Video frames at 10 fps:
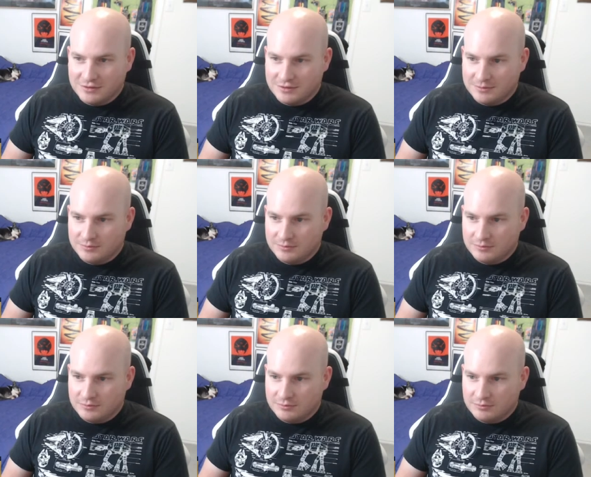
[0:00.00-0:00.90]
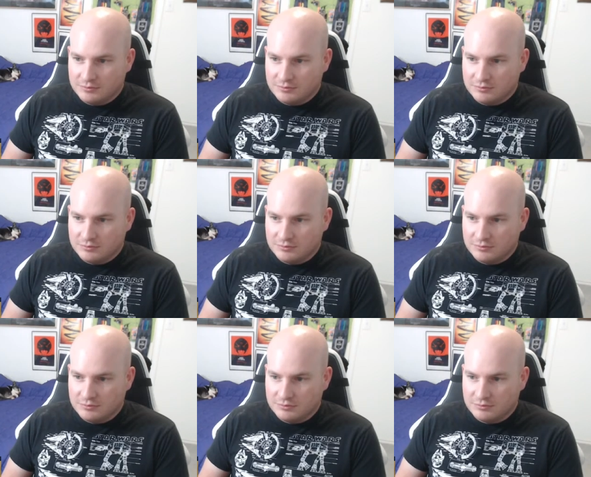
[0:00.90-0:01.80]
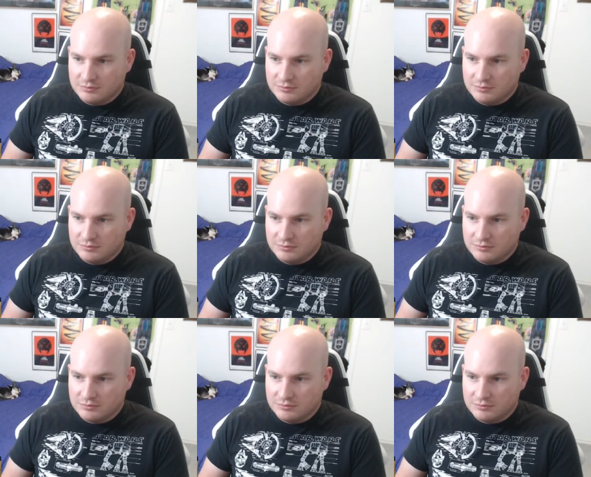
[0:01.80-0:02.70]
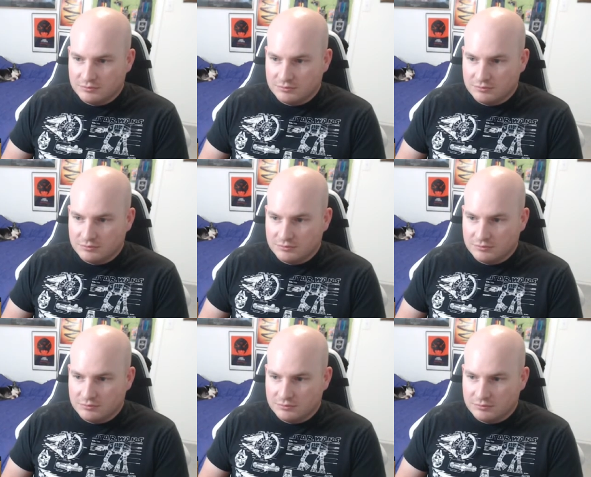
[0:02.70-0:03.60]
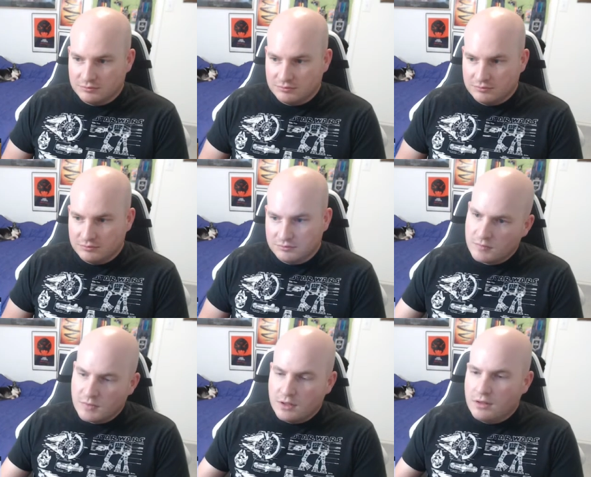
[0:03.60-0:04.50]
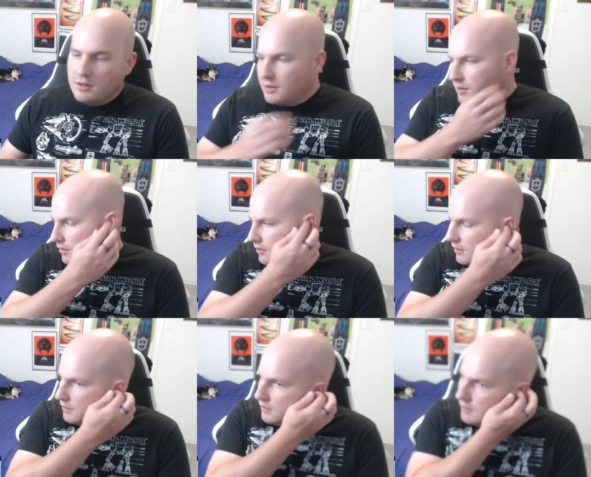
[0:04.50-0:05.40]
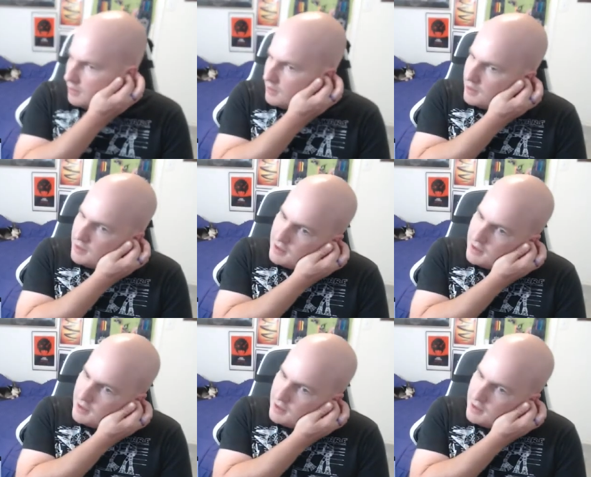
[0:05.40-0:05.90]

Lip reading: [no speech]